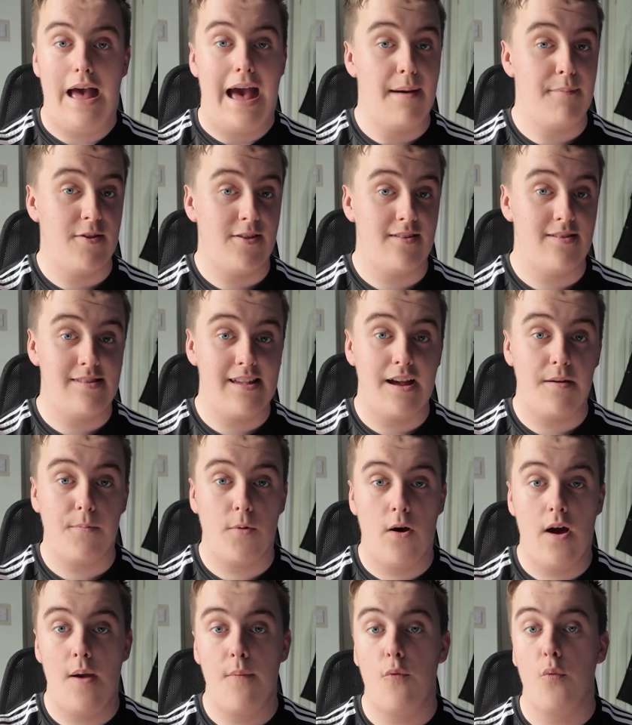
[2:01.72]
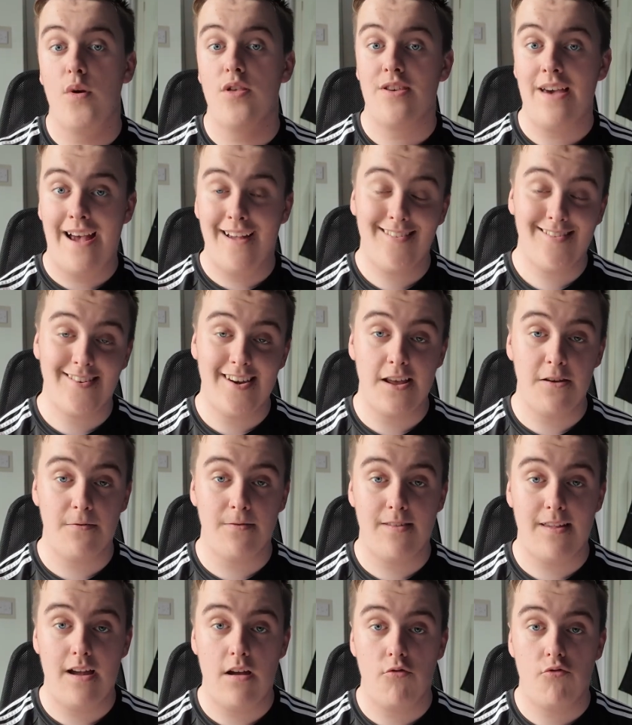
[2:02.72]
Amazon tank behind me, which has
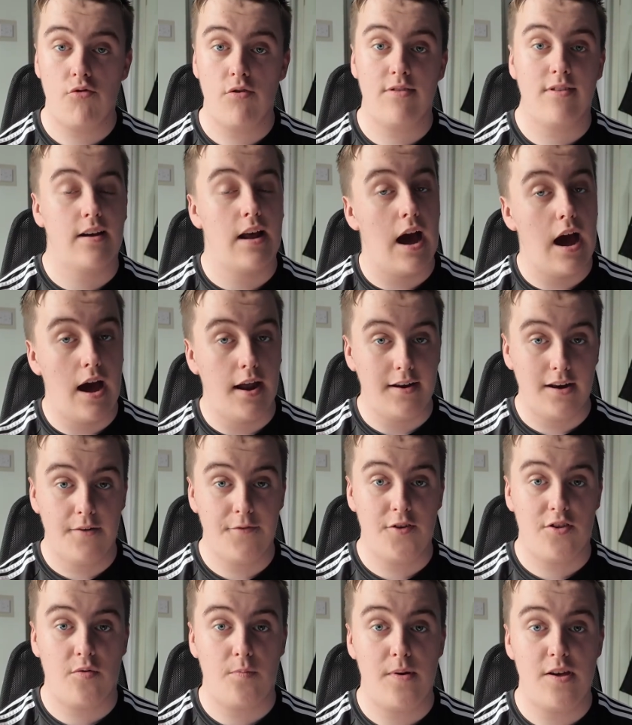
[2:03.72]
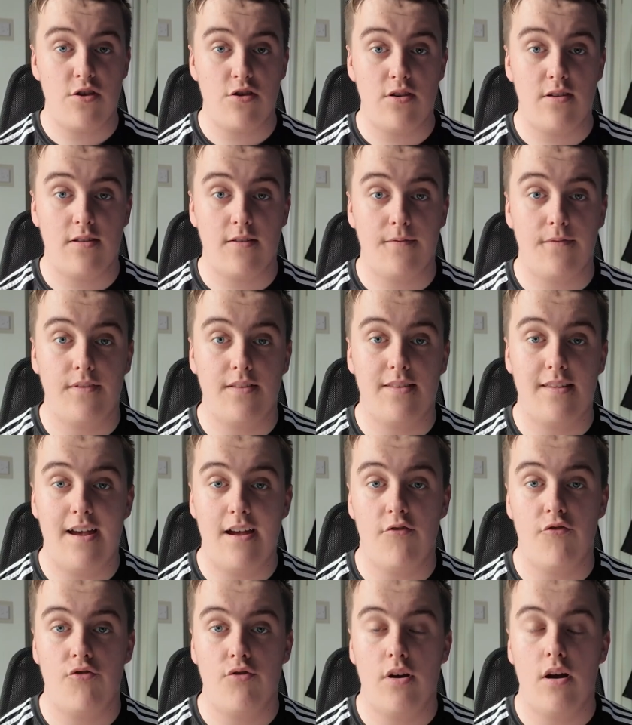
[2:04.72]
neon tetras and another species of
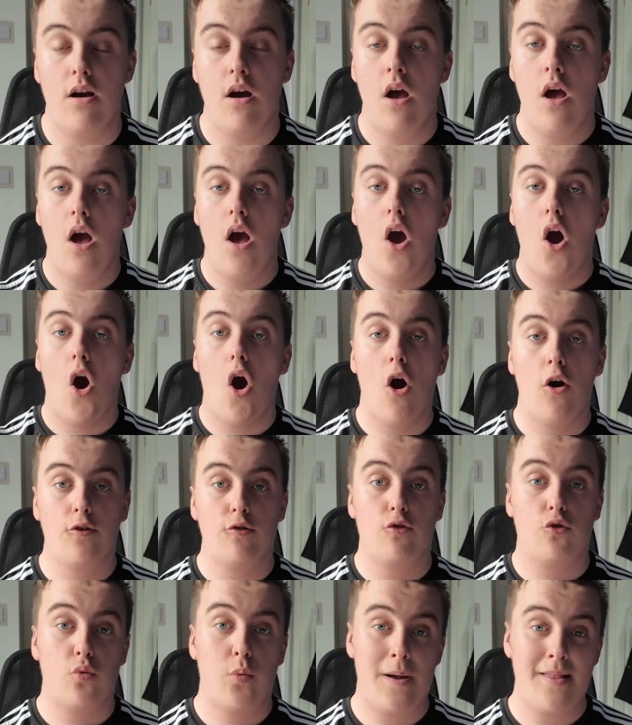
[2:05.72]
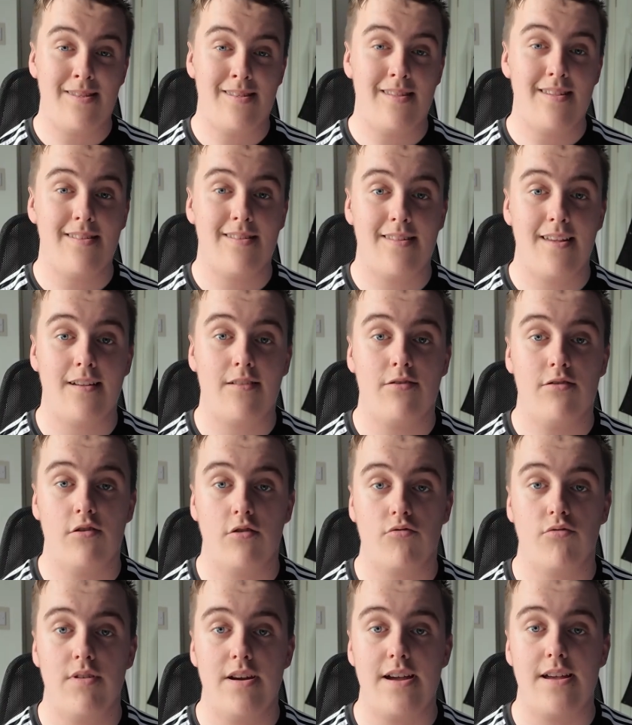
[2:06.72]
tetra, on 26
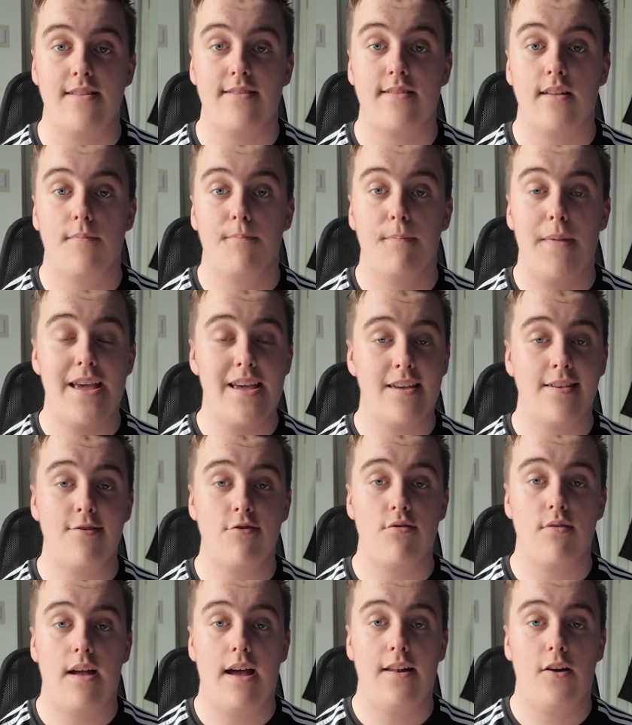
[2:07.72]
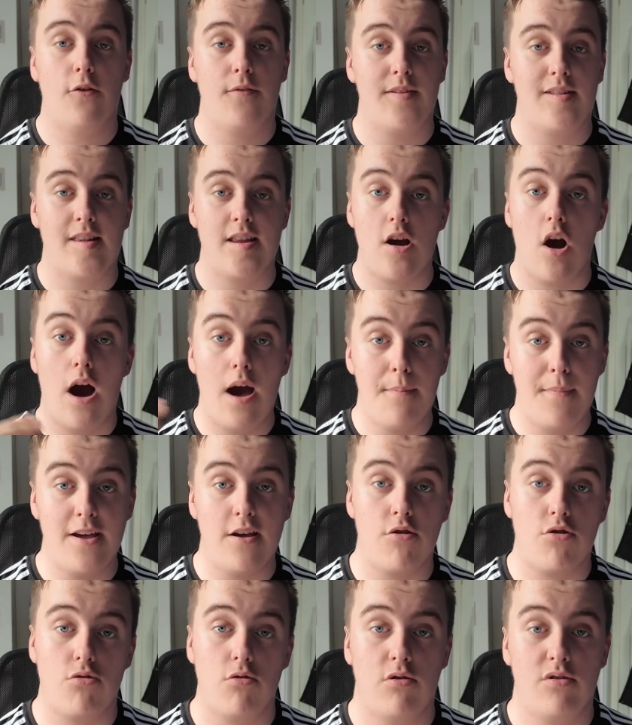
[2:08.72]
degrees. And obviously I
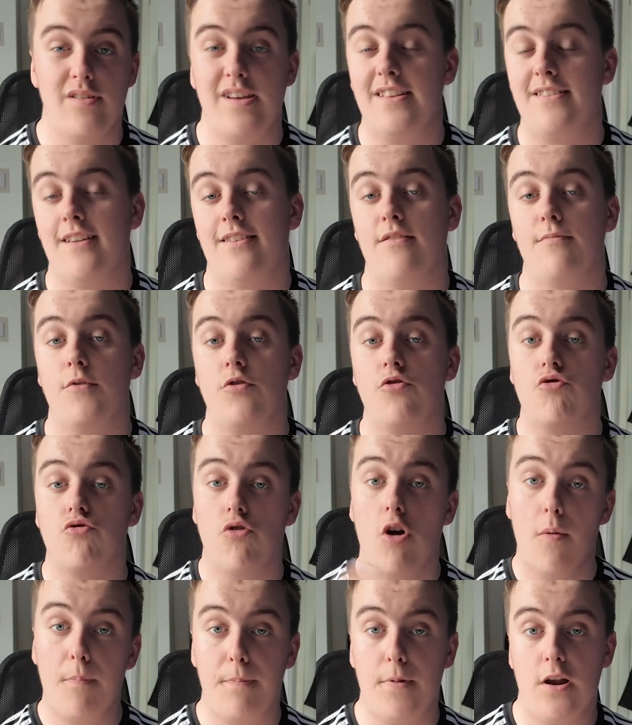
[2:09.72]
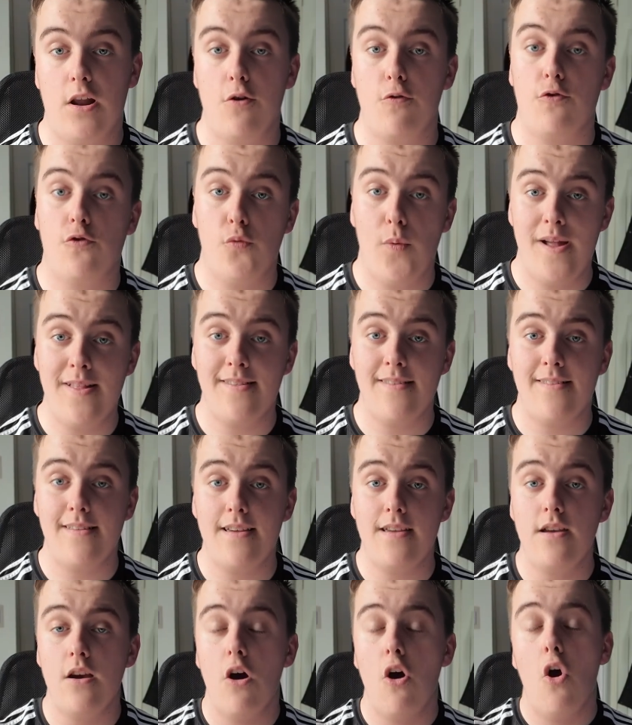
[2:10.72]
make sure it doesn't drop below
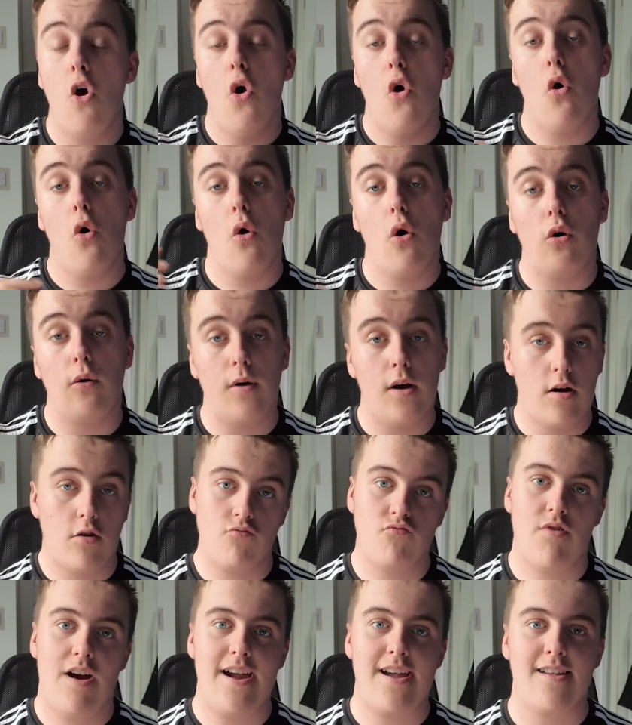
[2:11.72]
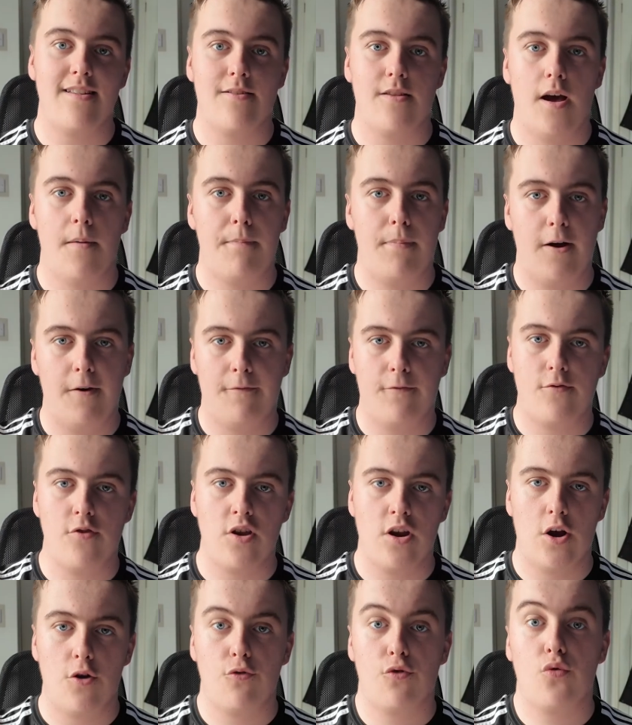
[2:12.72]
20 or raise above
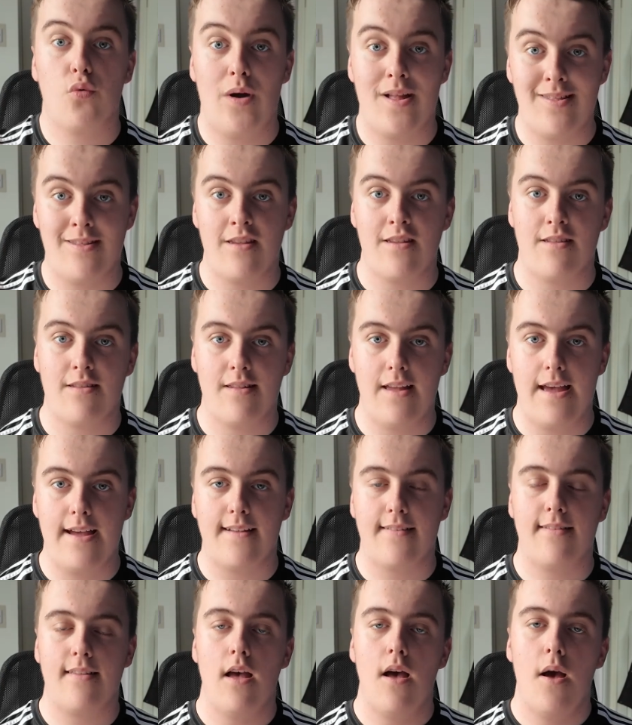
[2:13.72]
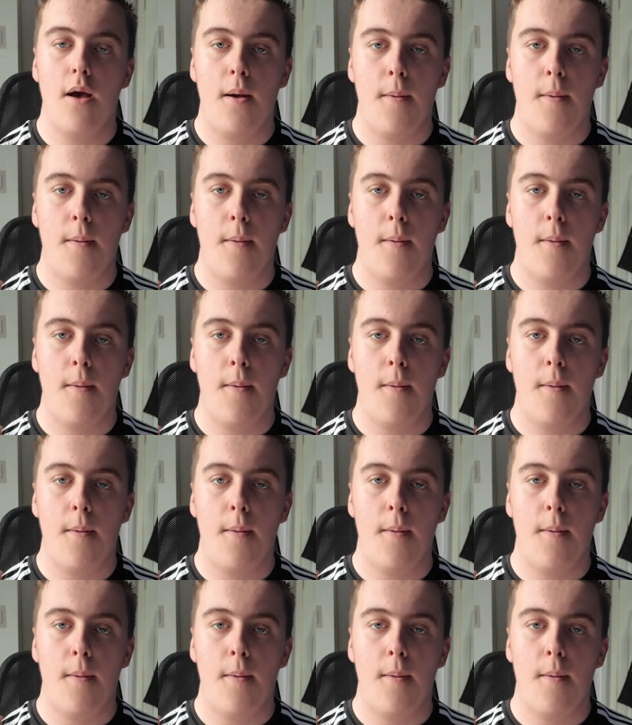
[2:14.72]
26.